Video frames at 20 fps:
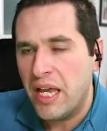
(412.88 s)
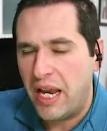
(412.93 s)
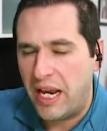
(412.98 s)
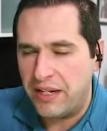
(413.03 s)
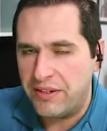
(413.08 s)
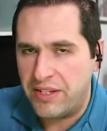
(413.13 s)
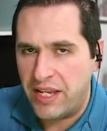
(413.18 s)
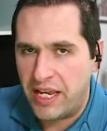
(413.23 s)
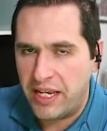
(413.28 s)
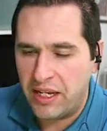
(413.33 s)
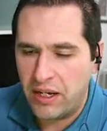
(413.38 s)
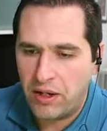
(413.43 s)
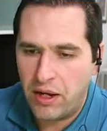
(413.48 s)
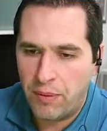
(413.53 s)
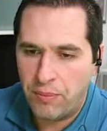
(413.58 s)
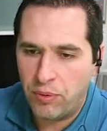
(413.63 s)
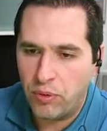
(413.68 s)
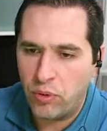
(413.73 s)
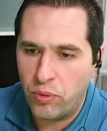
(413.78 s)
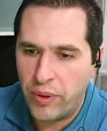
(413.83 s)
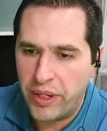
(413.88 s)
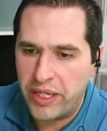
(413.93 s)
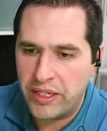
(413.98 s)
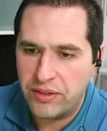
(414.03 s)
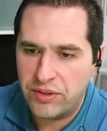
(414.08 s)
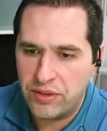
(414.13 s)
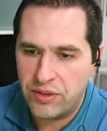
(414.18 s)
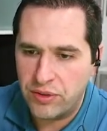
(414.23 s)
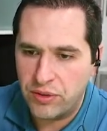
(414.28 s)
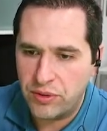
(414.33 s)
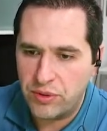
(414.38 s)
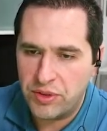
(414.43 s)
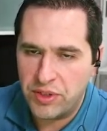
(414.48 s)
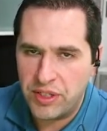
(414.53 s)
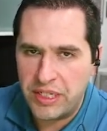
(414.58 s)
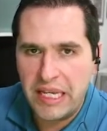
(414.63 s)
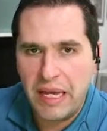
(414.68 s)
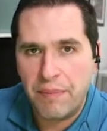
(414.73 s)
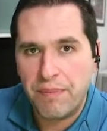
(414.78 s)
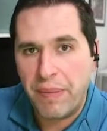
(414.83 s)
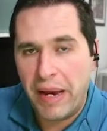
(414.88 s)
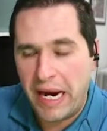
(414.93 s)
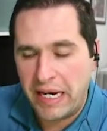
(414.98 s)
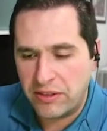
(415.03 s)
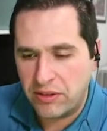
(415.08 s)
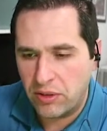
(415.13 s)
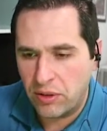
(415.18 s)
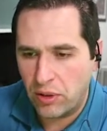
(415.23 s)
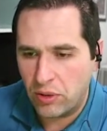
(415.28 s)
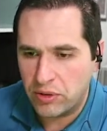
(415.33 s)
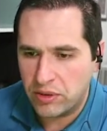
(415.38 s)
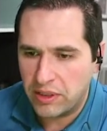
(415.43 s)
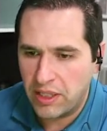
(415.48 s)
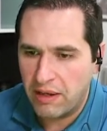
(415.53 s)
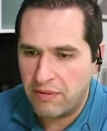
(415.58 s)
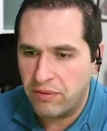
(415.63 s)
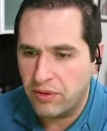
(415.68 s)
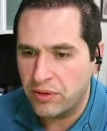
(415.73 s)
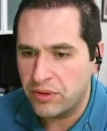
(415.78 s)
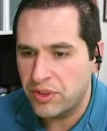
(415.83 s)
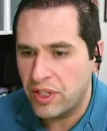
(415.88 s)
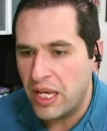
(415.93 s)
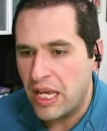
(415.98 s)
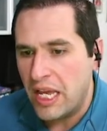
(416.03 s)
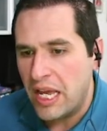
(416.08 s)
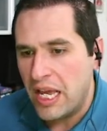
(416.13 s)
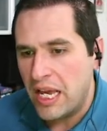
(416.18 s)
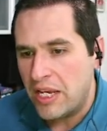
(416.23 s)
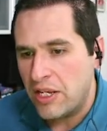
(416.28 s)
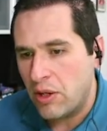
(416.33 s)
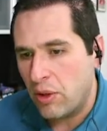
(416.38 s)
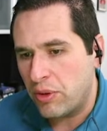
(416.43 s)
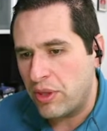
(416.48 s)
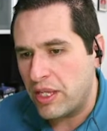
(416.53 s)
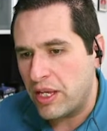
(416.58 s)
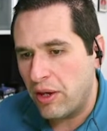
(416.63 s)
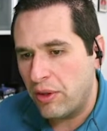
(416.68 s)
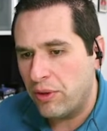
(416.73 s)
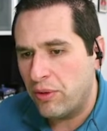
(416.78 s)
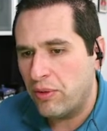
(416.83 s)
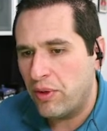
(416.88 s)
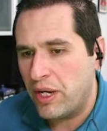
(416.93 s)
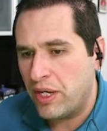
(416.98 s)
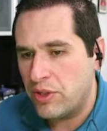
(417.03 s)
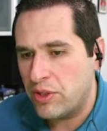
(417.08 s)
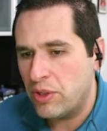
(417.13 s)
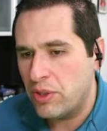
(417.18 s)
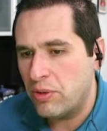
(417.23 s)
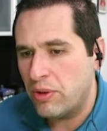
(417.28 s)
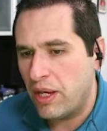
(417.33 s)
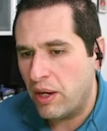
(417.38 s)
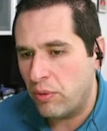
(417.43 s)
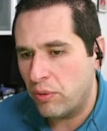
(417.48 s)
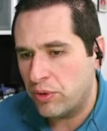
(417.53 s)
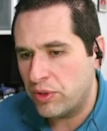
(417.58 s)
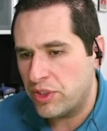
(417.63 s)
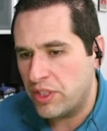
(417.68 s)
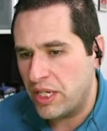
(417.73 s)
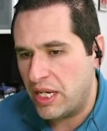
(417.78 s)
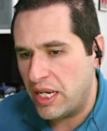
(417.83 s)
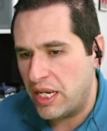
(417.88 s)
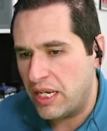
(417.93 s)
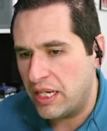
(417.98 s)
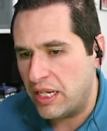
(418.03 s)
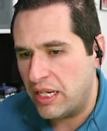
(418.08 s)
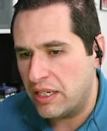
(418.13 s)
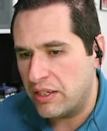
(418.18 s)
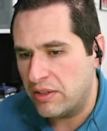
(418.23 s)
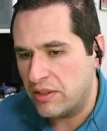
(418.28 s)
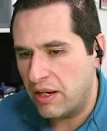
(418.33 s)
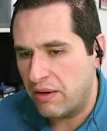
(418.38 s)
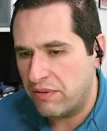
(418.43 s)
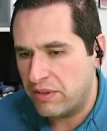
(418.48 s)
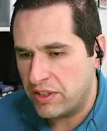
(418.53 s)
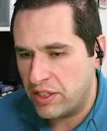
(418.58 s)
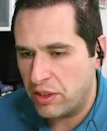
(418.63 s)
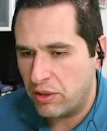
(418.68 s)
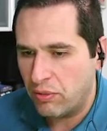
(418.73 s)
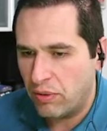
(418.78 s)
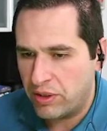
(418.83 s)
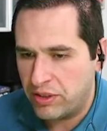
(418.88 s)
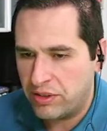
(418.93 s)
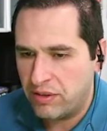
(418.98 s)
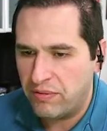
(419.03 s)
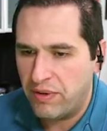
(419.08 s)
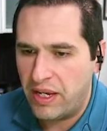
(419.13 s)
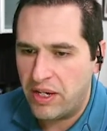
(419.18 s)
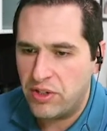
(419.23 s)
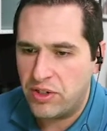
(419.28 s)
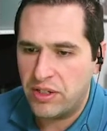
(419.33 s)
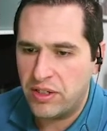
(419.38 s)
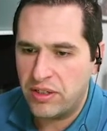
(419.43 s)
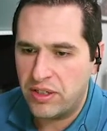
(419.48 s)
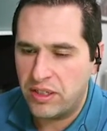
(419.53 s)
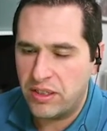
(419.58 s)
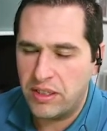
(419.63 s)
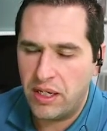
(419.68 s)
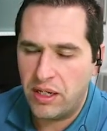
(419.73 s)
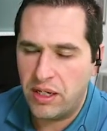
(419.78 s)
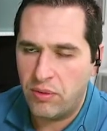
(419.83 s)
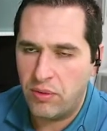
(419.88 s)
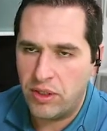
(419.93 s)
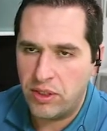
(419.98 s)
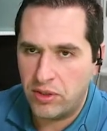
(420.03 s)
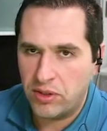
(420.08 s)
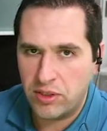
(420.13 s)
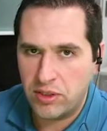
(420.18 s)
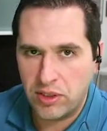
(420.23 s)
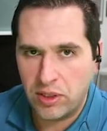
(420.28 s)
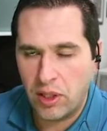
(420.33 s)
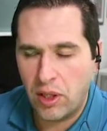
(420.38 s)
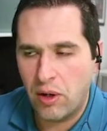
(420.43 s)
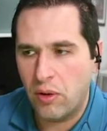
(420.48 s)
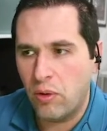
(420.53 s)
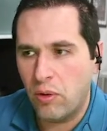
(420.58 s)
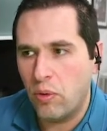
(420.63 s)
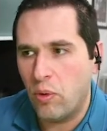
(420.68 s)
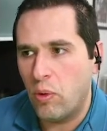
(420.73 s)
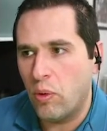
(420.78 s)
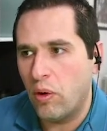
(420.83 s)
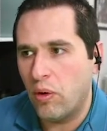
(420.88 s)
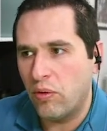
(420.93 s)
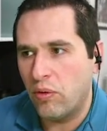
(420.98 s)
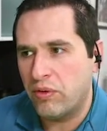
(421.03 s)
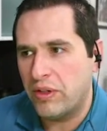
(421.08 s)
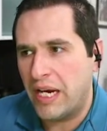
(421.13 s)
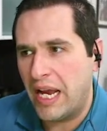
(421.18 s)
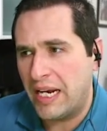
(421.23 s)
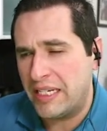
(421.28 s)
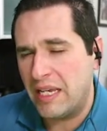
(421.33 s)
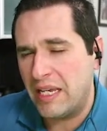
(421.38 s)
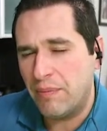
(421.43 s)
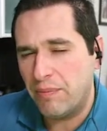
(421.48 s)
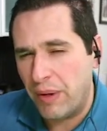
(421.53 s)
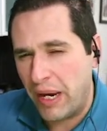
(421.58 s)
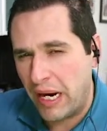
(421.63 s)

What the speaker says: and take a couple of weeks to get back to those levels. You know, the other issue that we're seeing is obviously the rest of Asia is continuing to slow or not get